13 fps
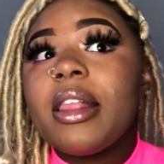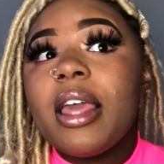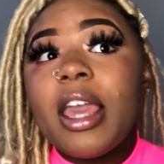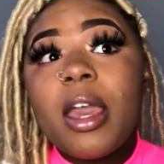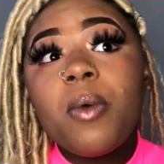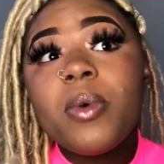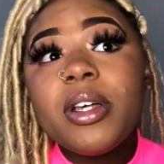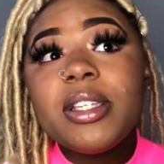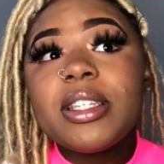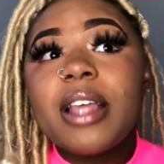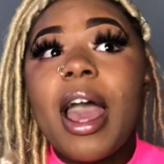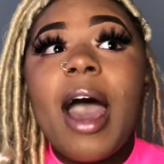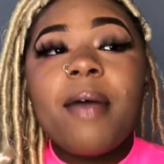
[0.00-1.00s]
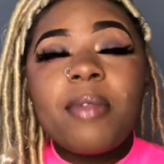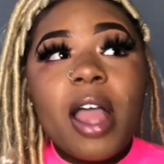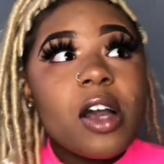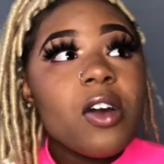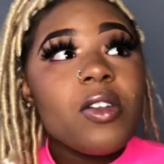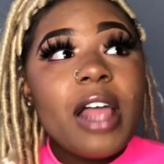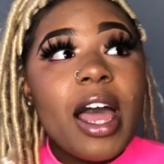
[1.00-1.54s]
It was, I'm not
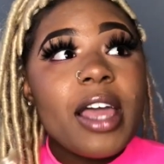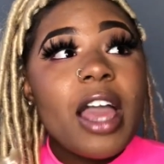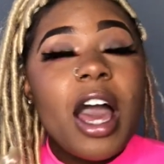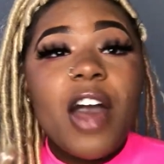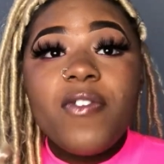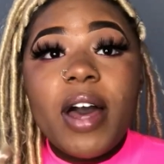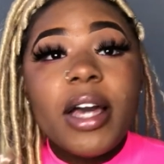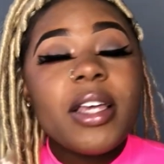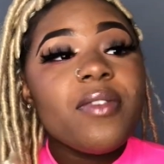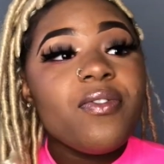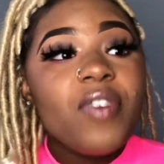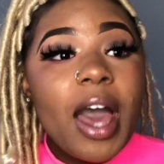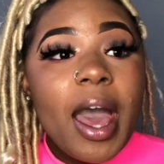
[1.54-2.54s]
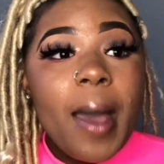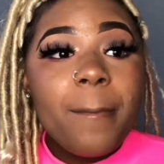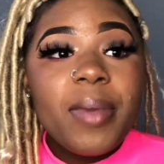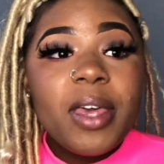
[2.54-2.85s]
gonna lie, y'all, if I can find